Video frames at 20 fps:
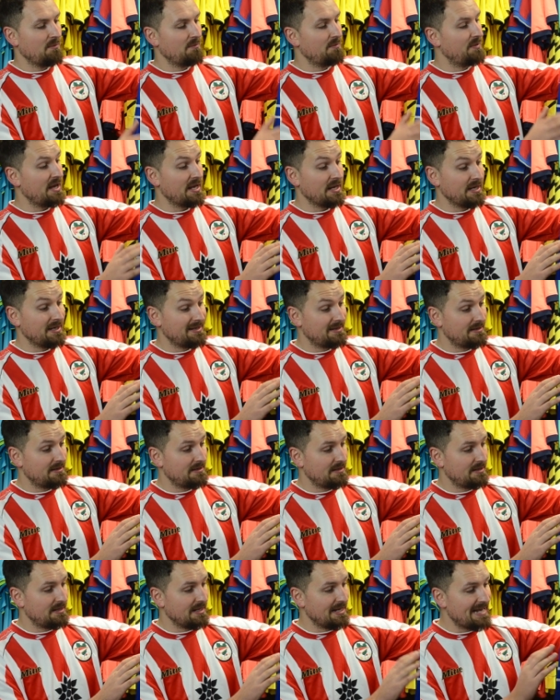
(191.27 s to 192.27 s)
they...
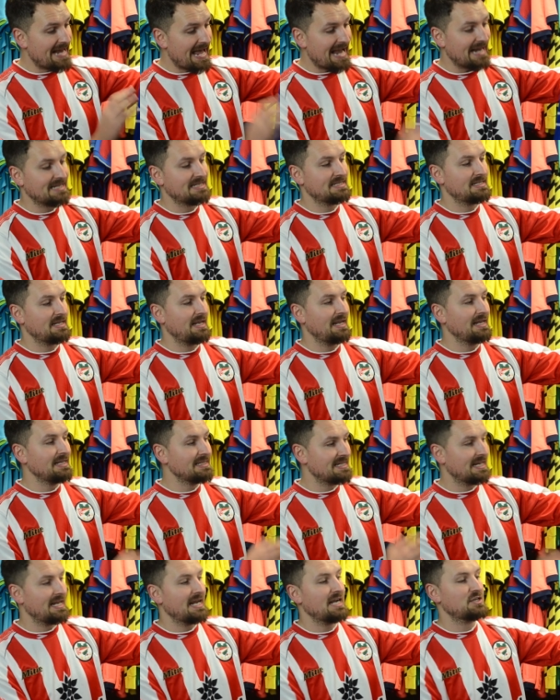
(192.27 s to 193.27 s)
The next
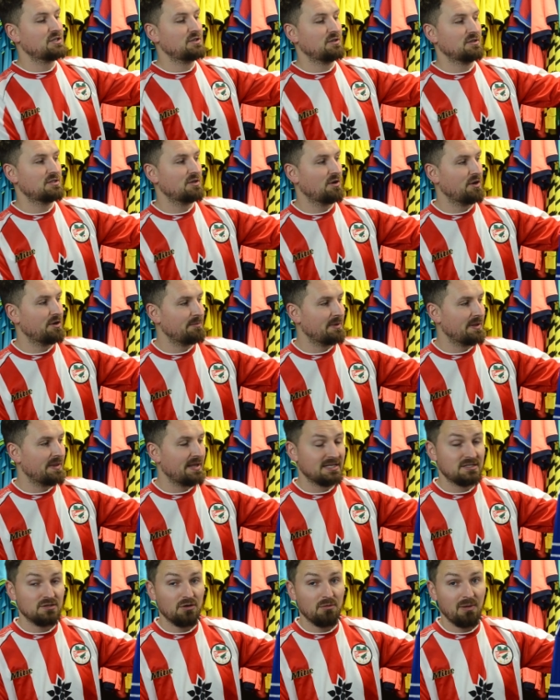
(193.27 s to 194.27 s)
international tournament they
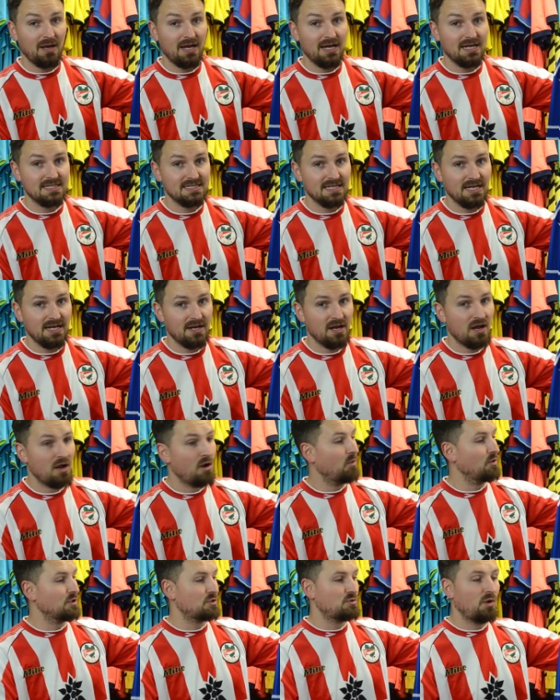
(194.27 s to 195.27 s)
took place in
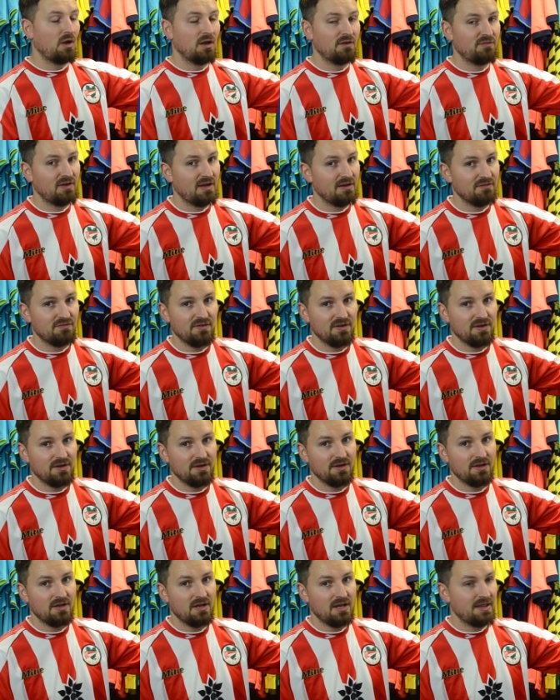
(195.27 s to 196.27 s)
was qualifying
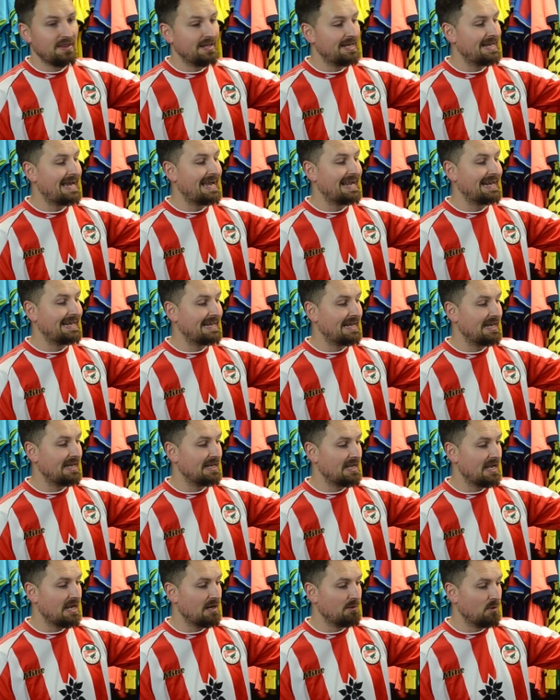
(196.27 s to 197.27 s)
for the nineteen
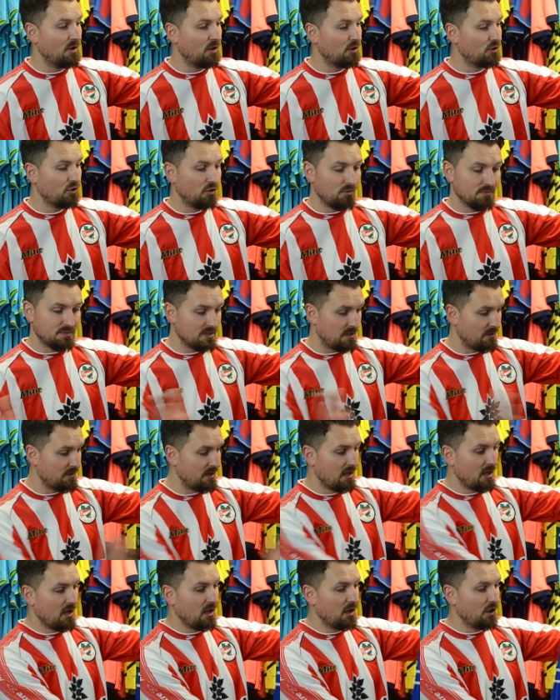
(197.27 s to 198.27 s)
ninety-eight World Cup, so
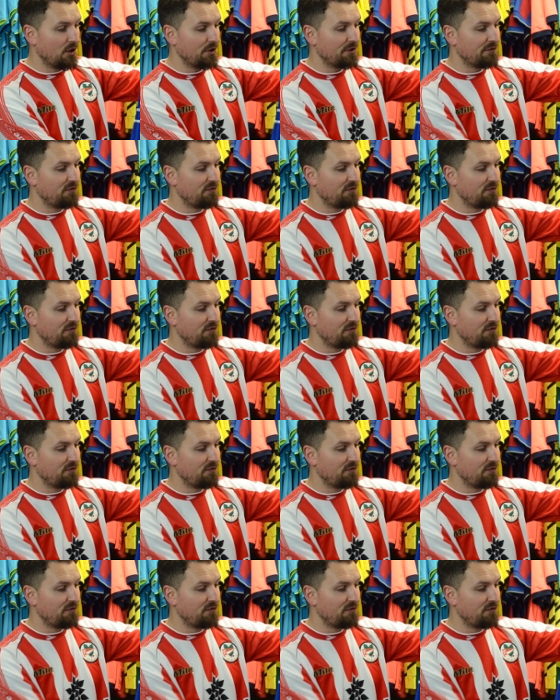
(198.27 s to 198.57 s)
a lot of